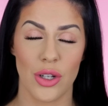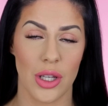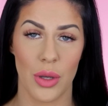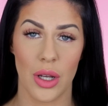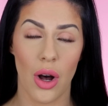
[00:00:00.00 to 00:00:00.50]
got
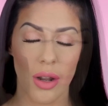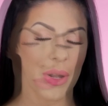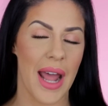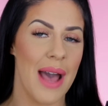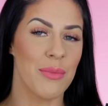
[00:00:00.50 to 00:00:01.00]
going on.
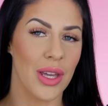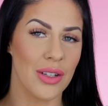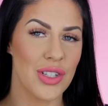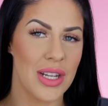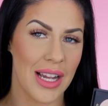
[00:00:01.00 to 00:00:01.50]
But I am
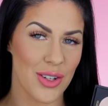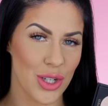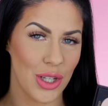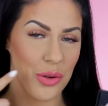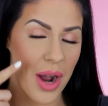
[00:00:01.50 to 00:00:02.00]
going to now
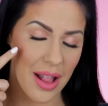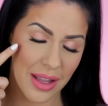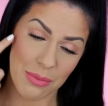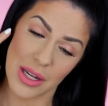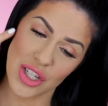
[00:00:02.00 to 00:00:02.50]
show you
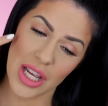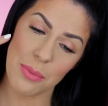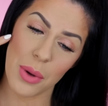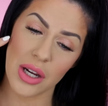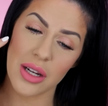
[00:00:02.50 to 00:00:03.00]
highlighting my
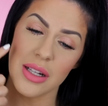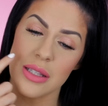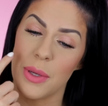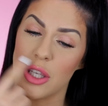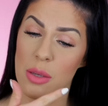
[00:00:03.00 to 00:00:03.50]

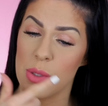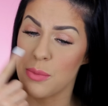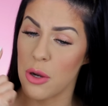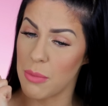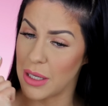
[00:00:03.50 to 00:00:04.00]
cheekbones, my cupid's
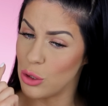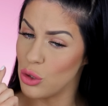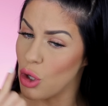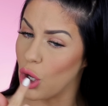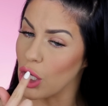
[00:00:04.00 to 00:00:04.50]
bow, my
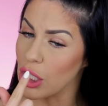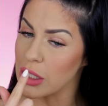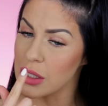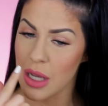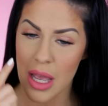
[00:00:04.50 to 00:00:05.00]

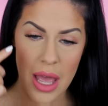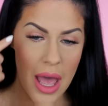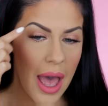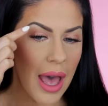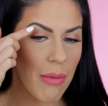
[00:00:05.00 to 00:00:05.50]
nose.
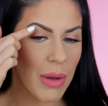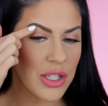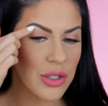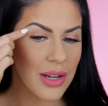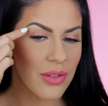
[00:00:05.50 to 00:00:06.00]
Um, I
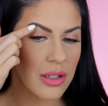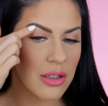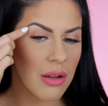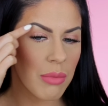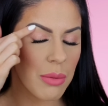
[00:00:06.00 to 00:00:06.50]
do have a
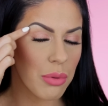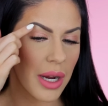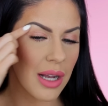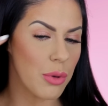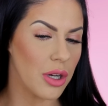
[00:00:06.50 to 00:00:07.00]
little on my
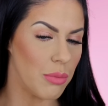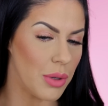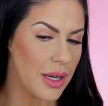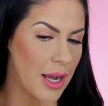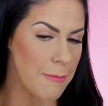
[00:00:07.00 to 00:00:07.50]
brow bone,
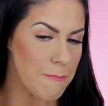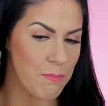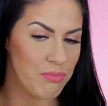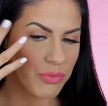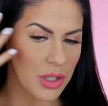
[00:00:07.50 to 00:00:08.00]
but
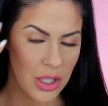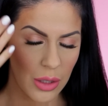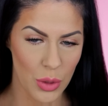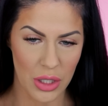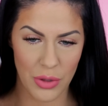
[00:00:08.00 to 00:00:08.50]
um, you
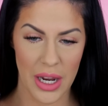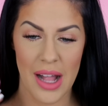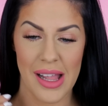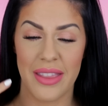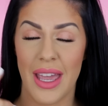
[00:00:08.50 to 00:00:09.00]
know, we can
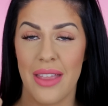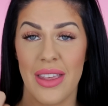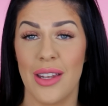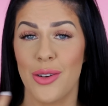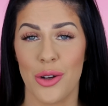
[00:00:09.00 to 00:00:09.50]
re-highlight there, the
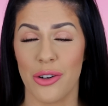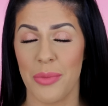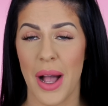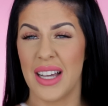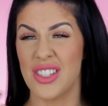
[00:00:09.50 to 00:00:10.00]
inner corner of
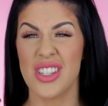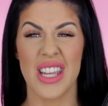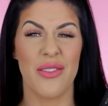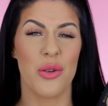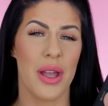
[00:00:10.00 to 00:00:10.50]
my eyes, just
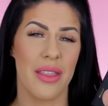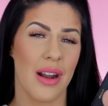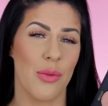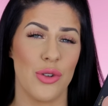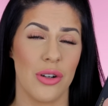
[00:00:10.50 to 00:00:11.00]
everywhere that
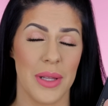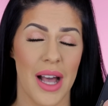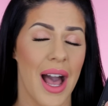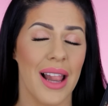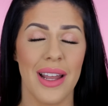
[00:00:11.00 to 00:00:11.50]
I would normally
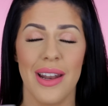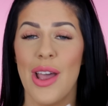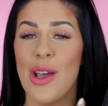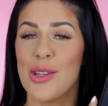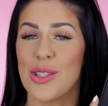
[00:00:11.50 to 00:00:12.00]
highlight,
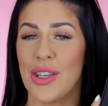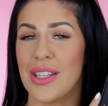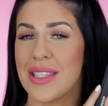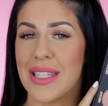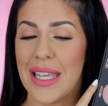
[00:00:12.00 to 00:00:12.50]
so you
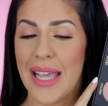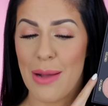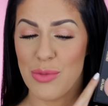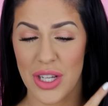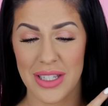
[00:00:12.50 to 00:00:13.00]
can see
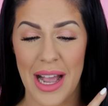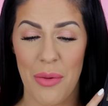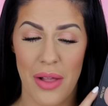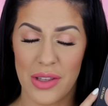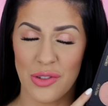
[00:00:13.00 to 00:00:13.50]
um, just how
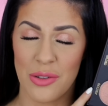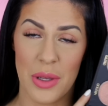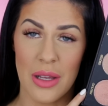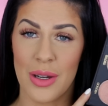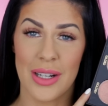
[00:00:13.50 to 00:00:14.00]
well this
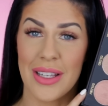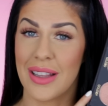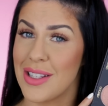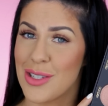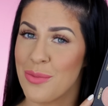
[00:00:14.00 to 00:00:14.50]
formula works. So
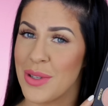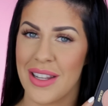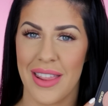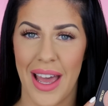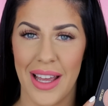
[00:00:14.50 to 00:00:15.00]
let's jump
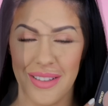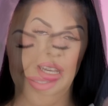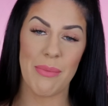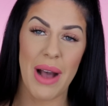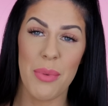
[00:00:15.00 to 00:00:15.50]
into that.
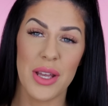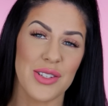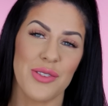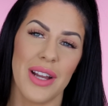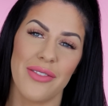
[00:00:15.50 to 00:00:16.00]
Now my
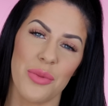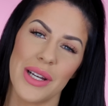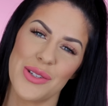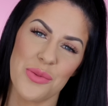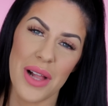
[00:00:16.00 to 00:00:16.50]
personal favorite
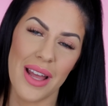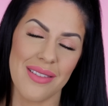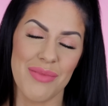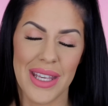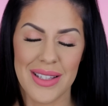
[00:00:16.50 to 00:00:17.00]
way to apply
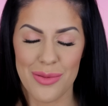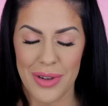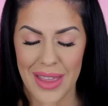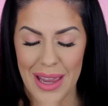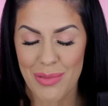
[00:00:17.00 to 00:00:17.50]
them is
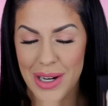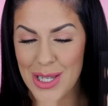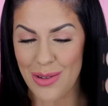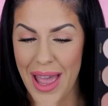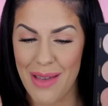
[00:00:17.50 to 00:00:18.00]
with a brush,
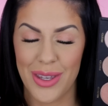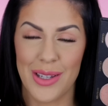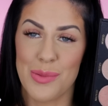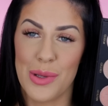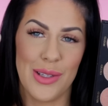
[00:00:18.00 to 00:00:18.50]
so I am
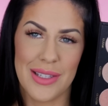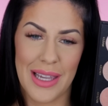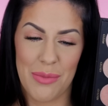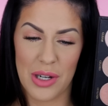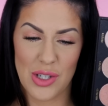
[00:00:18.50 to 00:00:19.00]
going to be using
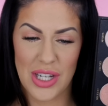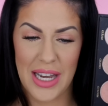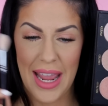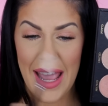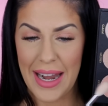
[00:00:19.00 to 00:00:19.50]
a brush
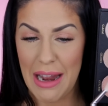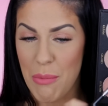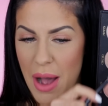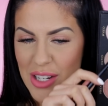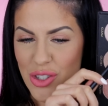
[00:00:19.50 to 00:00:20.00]
today, and I
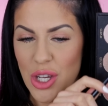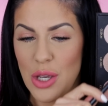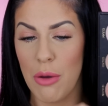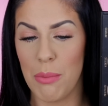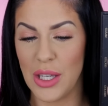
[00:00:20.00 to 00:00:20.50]
might show
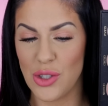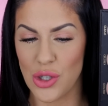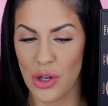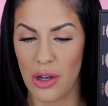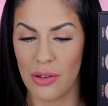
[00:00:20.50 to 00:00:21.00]
you a
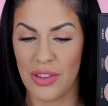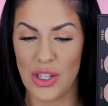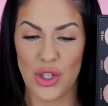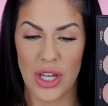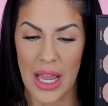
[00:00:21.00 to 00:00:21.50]
mixture of
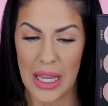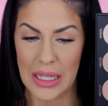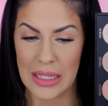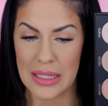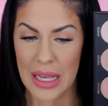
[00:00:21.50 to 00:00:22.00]
the
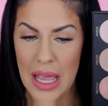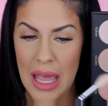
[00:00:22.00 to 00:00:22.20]
shades